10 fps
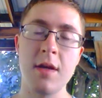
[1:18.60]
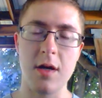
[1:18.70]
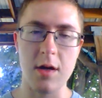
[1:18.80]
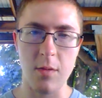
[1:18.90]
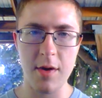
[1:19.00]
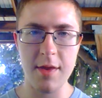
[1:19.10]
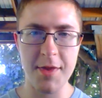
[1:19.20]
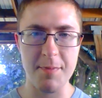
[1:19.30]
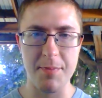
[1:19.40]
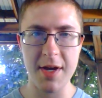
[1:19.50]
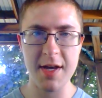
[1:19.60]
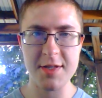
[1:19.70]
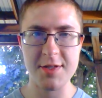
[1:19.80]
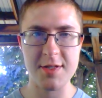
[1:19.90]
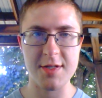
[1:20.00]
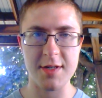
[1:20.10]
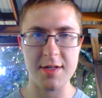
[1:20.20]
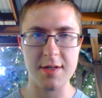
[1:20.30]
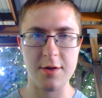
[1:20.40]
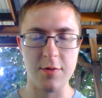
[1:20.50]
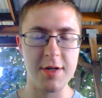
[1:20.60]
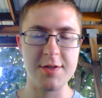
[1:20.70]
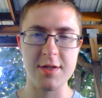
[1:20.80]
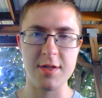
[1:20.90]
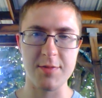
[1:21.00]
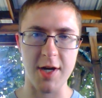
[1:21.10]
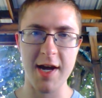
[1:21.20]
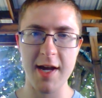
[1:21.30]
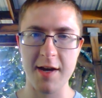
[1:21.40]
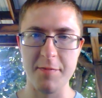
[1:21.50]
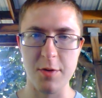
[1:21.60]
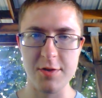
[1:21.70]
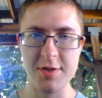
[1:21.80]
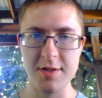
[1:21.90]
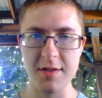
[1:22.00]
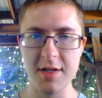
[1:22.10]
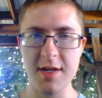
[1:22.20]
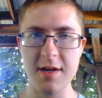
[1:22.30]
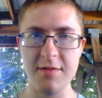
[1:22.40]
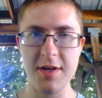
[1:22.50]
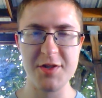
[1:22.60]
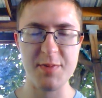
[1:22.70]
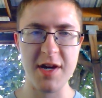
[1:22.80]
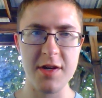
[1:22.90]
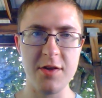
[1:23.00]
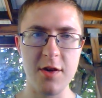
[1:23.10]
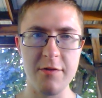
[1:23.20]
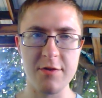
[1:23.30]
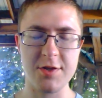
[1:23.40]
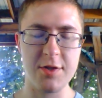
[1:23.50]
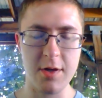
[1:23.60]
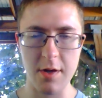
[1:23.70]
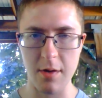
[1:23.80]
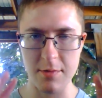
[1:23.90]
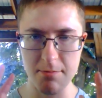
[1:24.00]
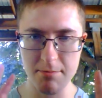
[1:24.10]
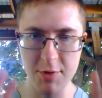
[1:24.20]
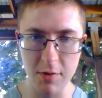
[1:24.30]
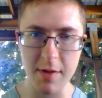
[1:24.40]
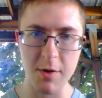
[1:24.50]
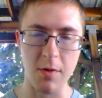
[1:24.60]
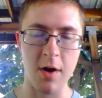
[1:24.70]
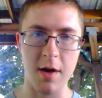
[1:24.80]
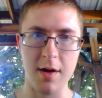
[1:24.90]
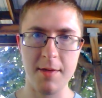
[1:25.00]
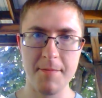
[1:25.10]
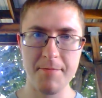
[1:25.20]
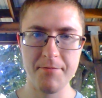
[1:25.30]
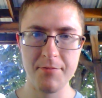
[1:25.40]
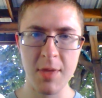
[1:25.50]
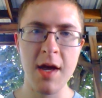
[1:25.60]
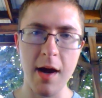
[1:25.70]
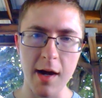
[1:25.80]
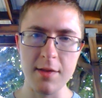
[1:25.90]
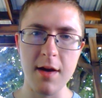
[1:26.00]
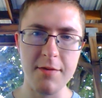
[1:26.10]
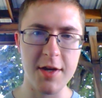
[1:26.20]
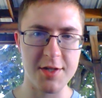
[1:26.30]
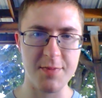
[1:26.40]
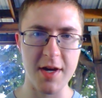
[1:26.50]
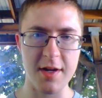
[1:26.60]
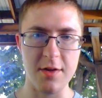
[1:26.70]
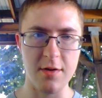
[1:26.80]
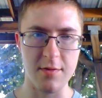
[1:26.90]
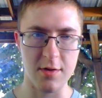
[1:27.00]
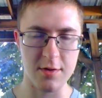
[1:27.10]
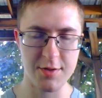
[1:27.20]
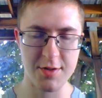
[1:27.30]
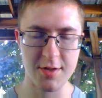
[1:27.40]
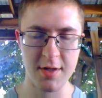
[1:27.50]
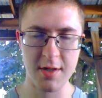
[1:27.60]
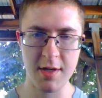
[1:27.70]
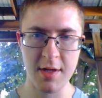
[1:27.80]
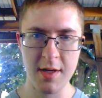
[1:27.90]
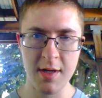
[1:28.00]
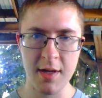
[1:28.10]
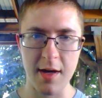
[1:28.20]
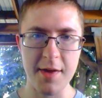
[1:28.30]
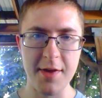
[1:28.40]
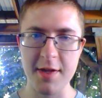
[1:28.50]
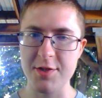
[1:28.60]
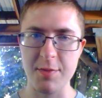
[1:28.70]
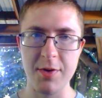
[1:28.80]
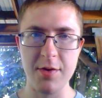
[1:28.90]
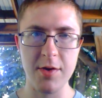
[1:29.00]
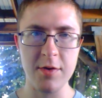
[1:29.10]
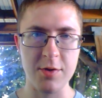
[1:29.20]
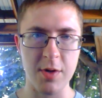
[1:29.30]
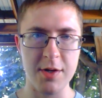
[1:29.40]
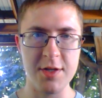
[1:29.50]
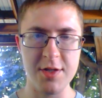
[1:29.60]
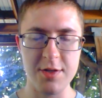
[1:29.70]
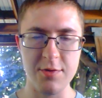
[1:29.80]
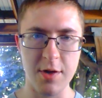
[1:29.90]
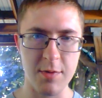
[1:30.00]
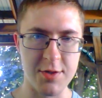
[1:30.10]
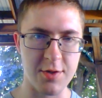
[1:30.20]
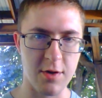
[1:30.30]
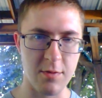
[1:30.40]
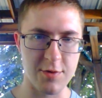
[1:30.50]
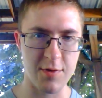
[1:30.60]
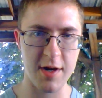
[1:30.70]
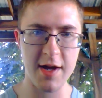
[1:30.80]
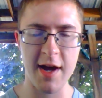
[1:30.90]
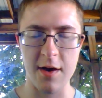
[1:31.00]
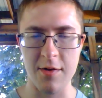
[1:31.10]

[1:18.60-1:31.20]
Uh, one of the biggest criticisms I have personally of the expanded universe, now, don't get me wrong, I love the expanded universe. I think it's superior to what Disney's doing with Star Wars right now.